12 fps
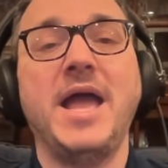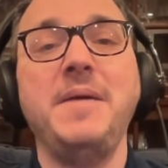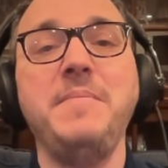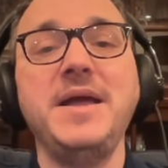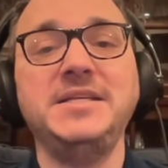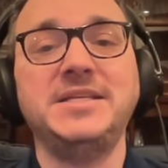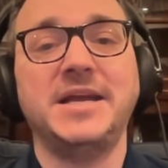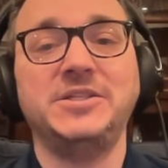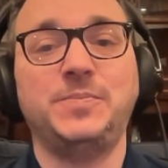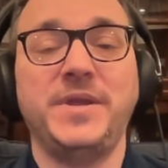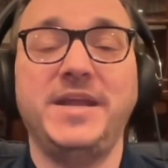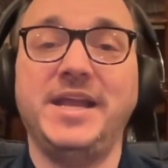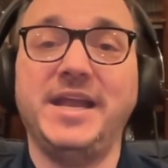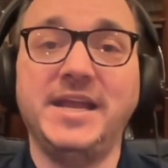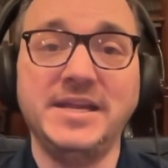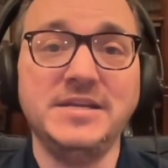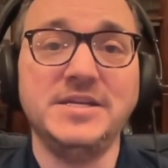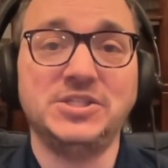MSSP
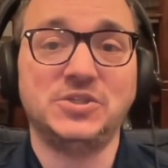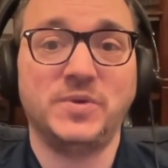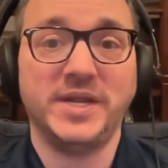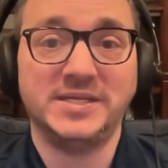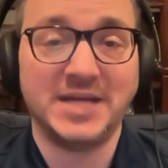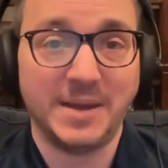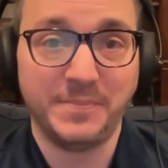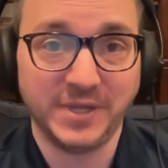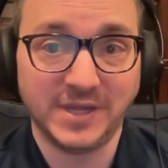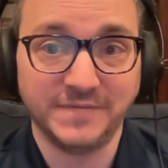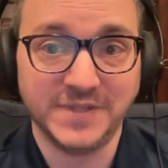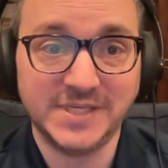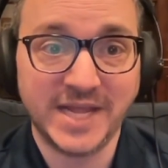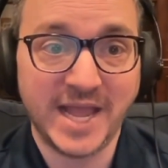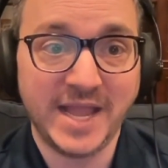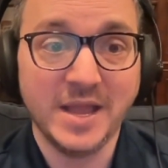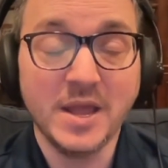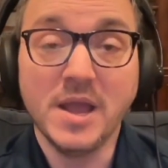industry topic of the
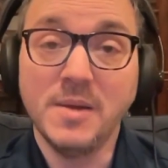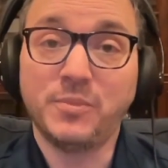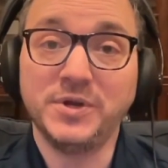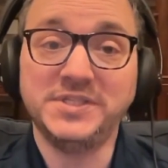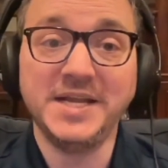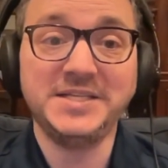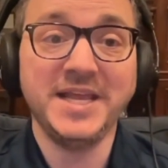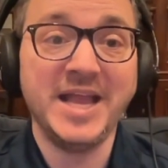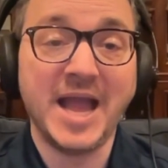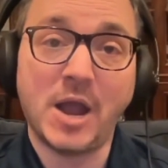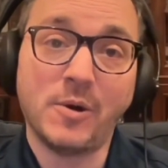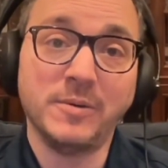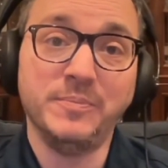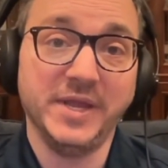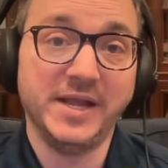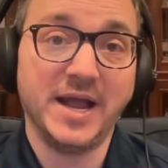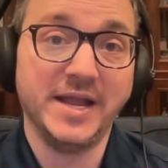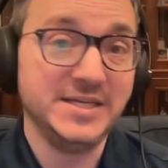day, presenting our
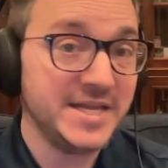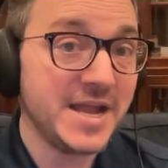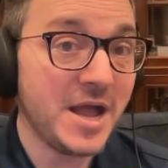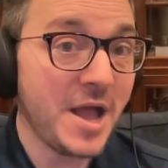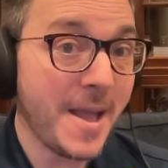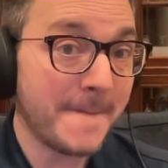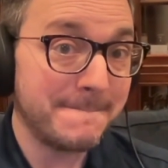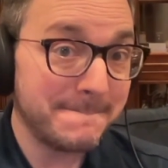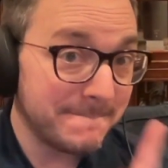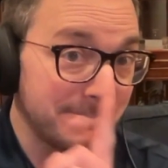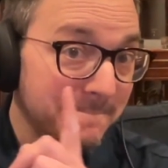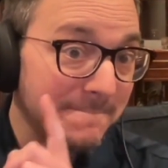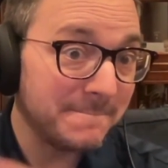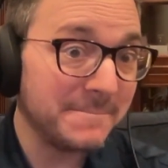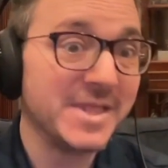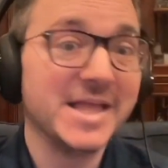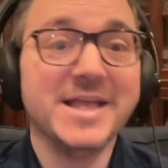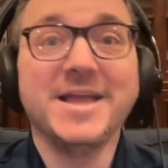big idea
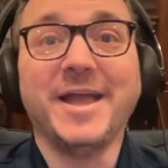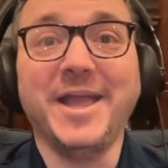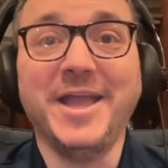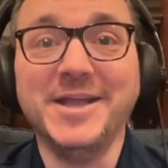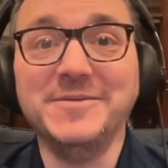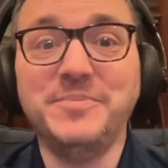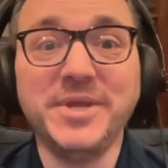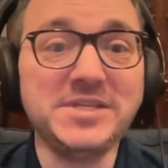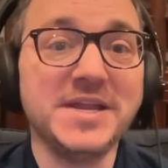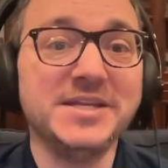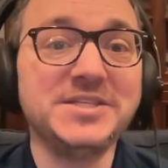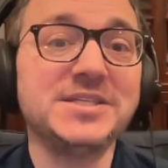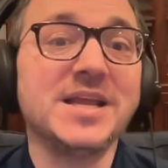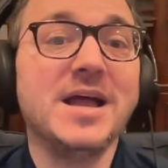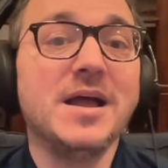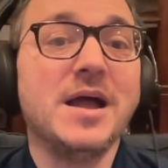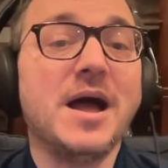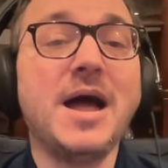in business:
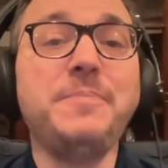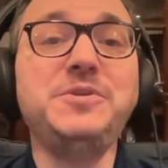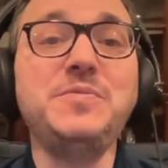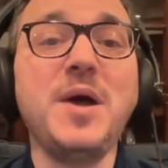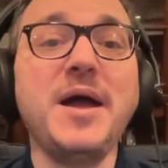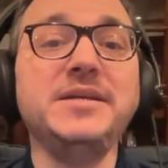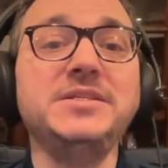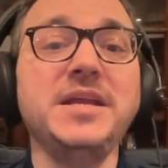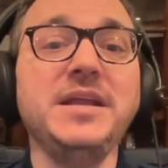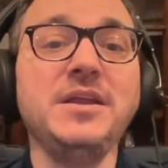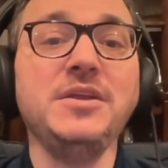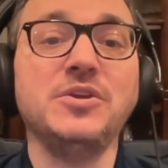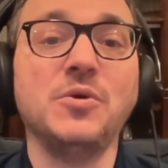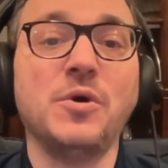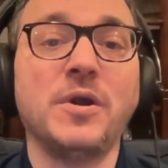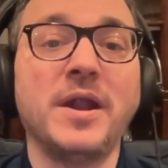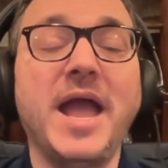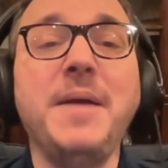optimizing
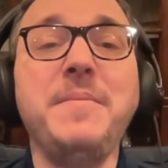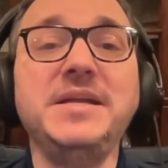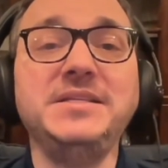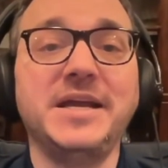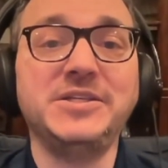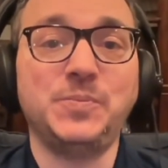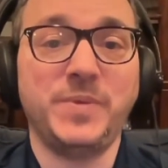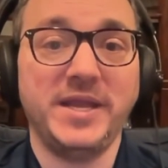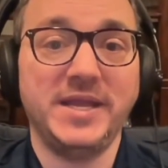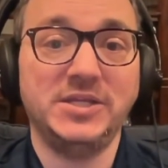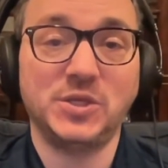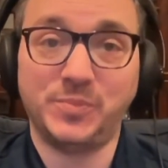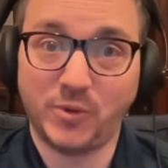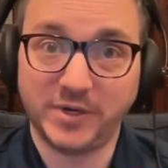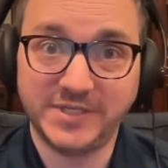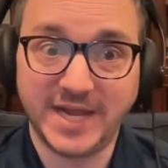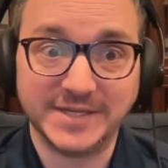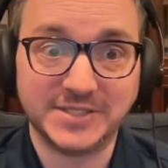your MSSP
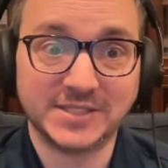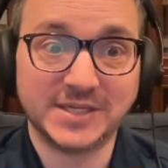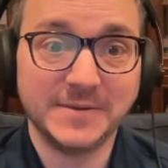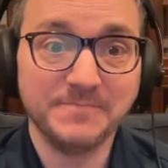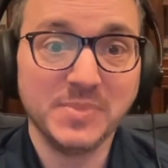support desk.